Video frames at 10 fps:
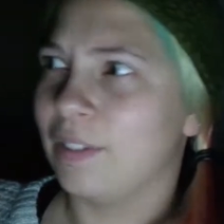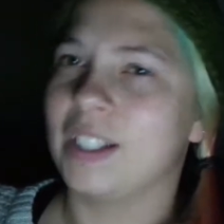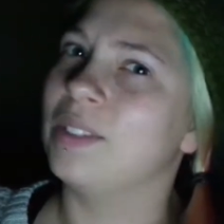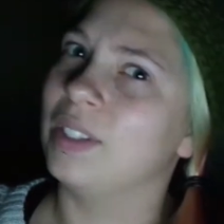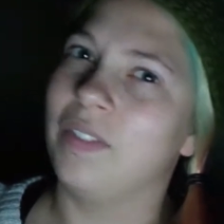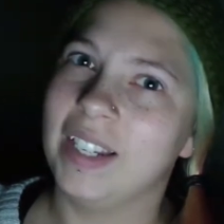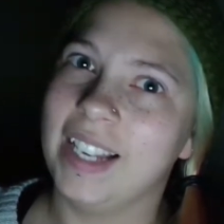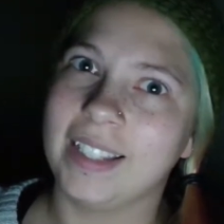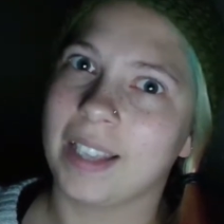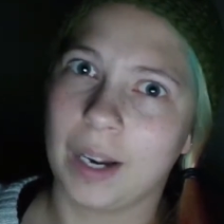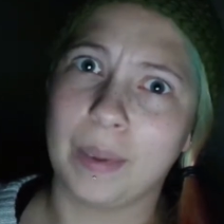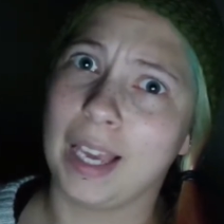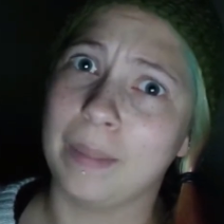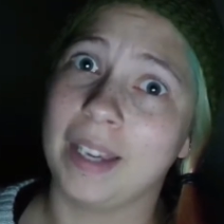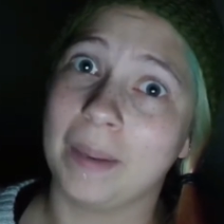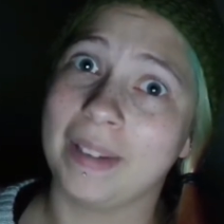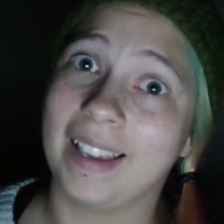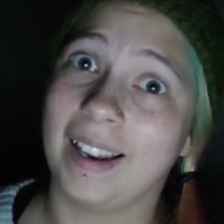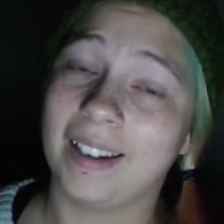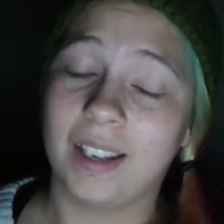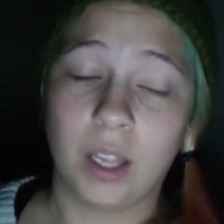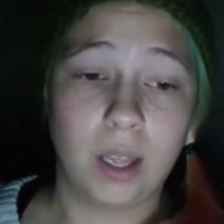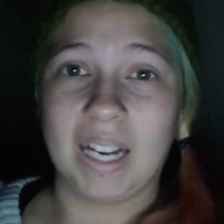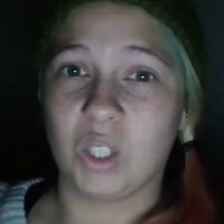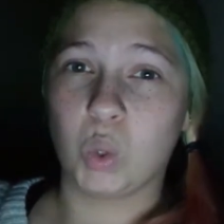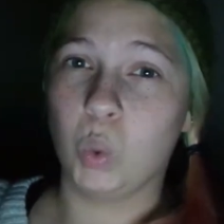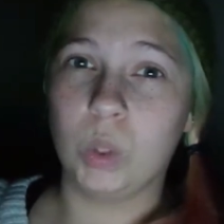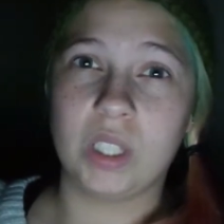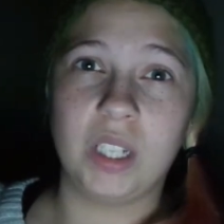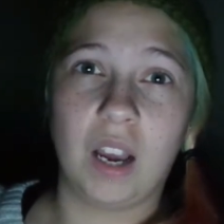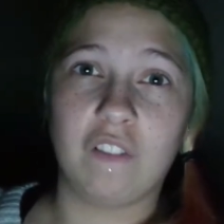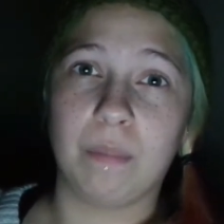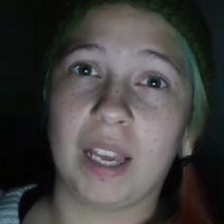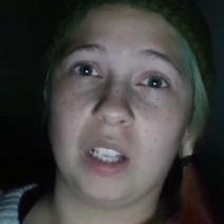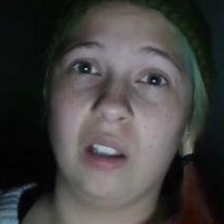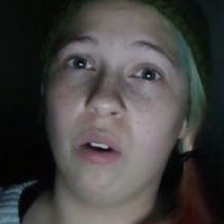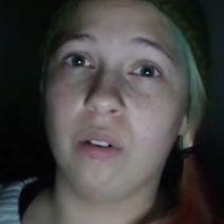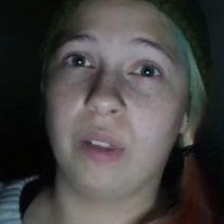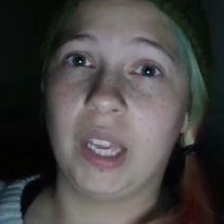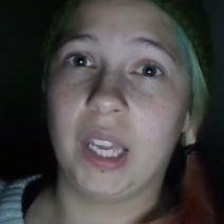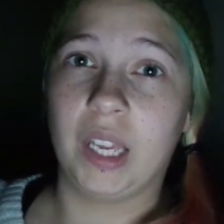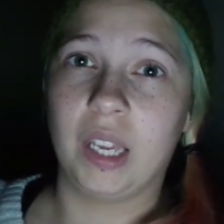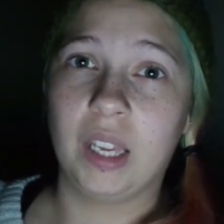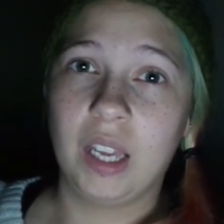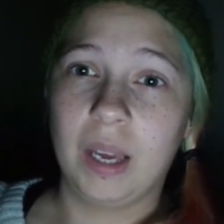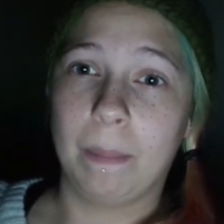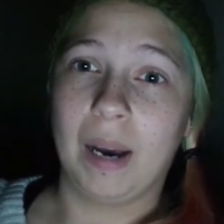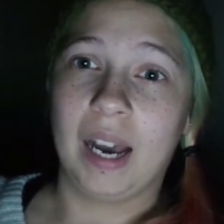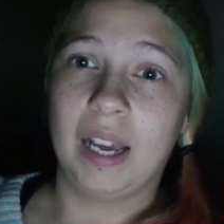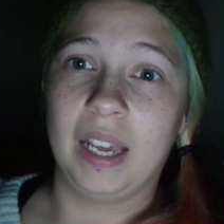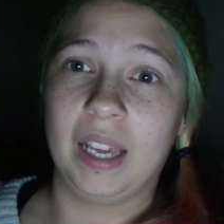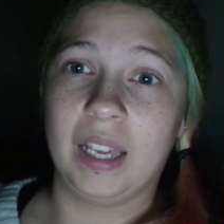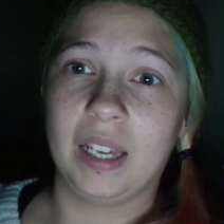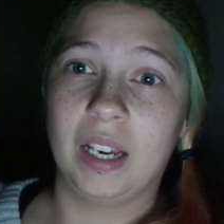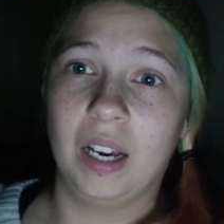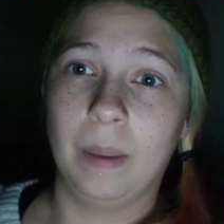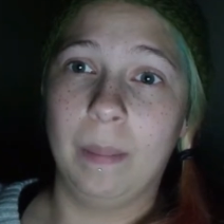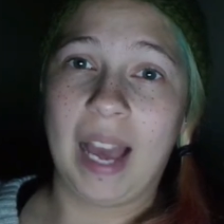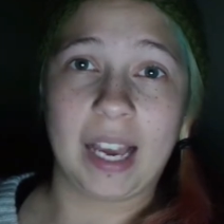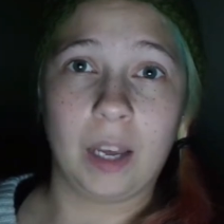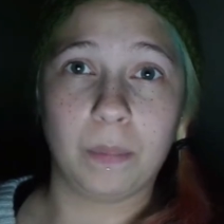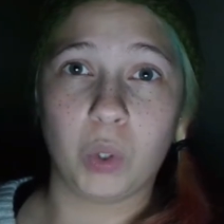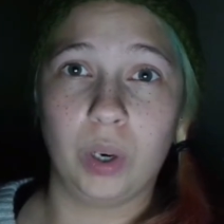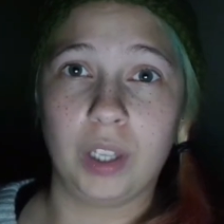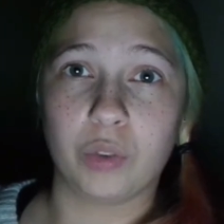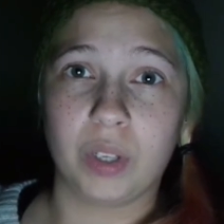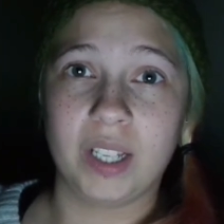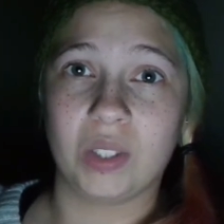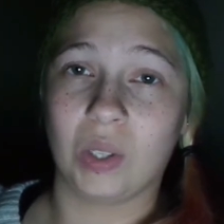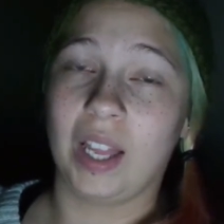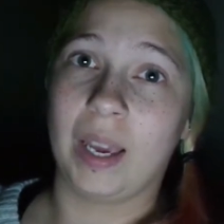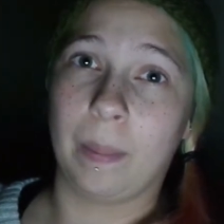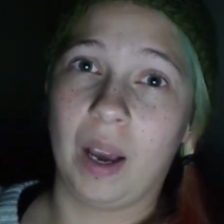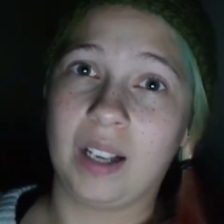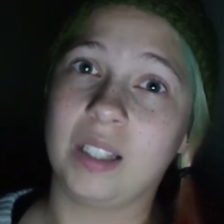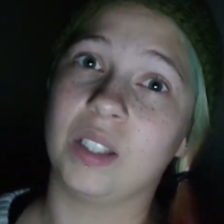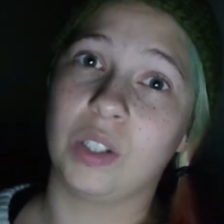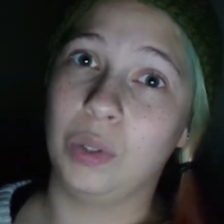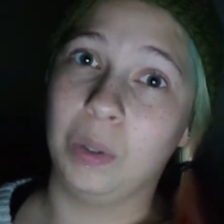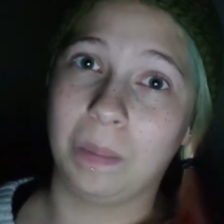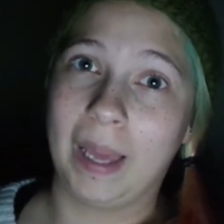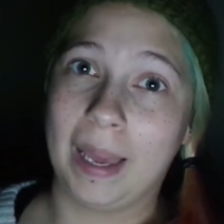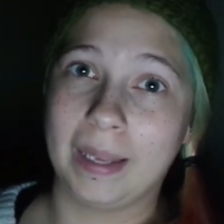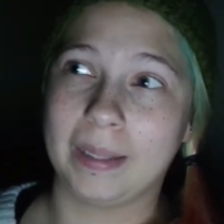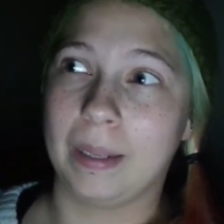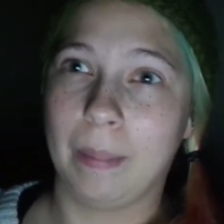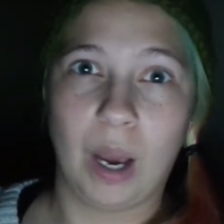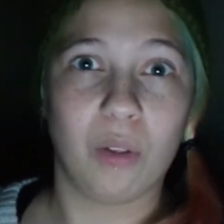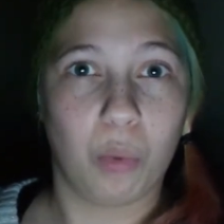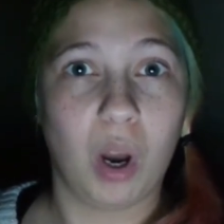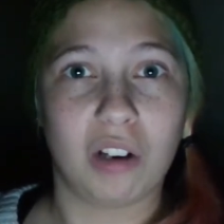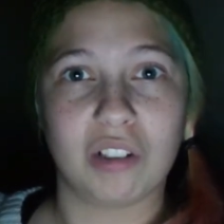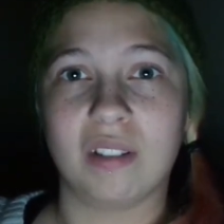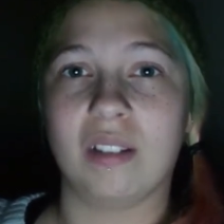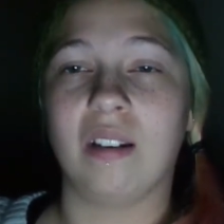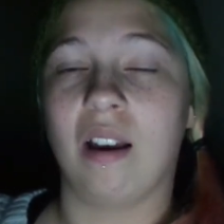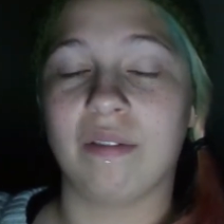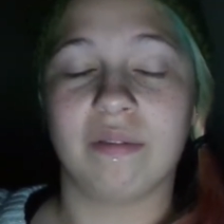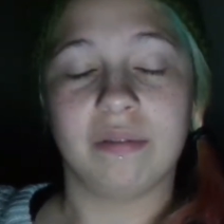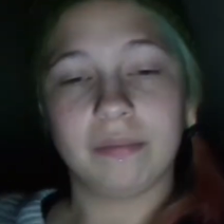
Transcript: the Festival of the Dead's gonna be coming up again. My school stuff, my clothing, my backup toiletries, so like boxes of toothpaste and mouthwash and stuff.